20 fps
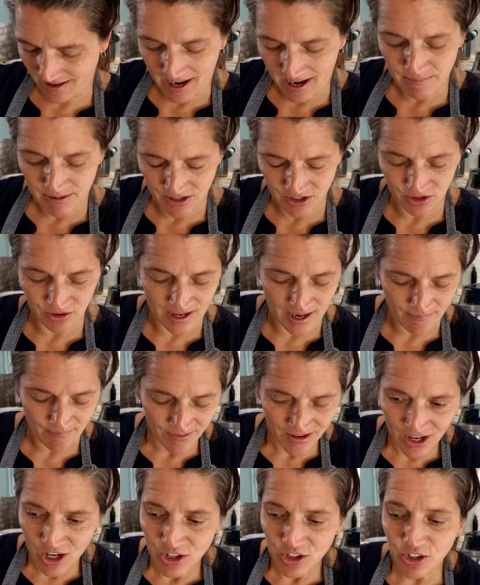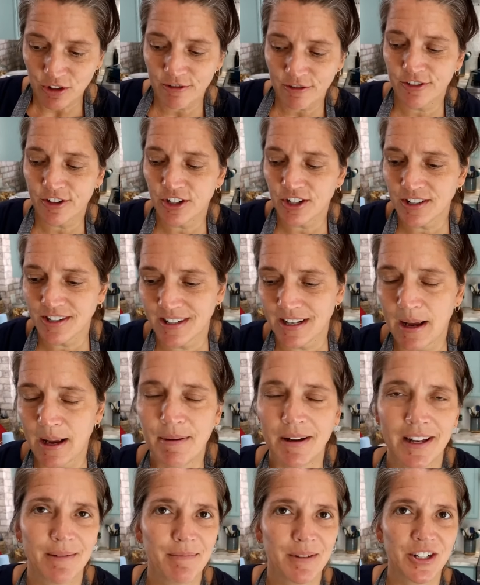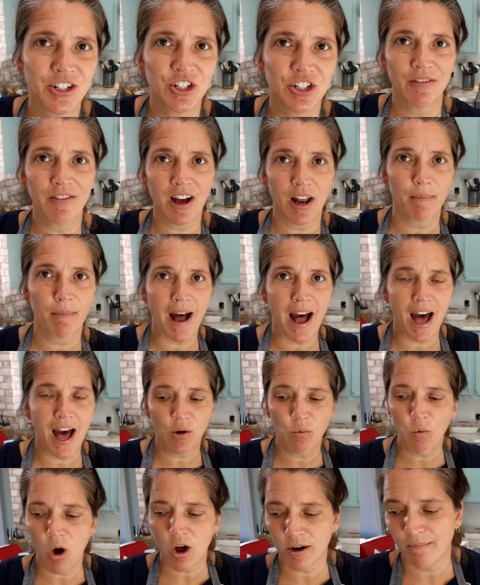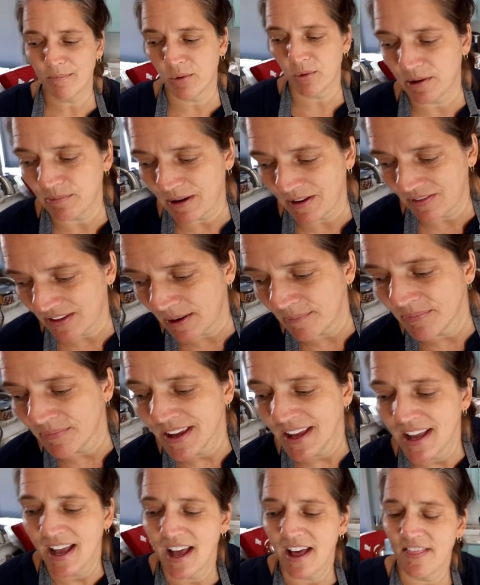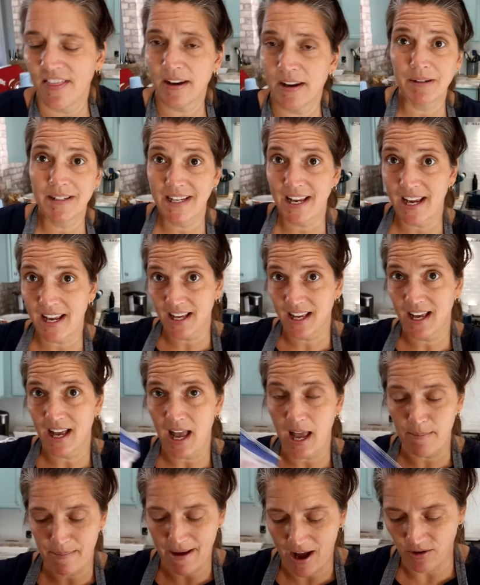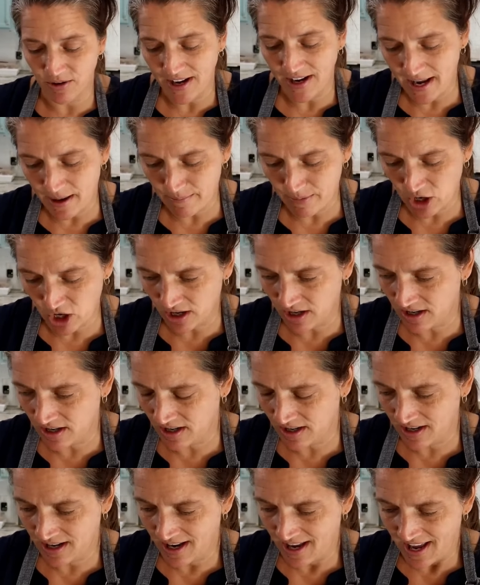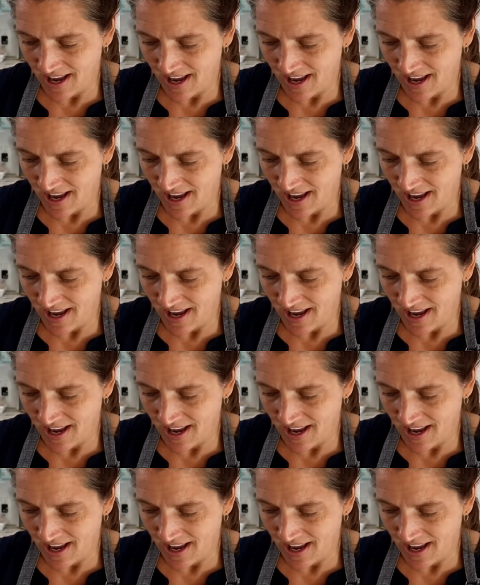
I'm gonna do that. So first, I'm gonna do, I've got a pot of water boiling right there. And then I'm gonna take a pound of hamburger.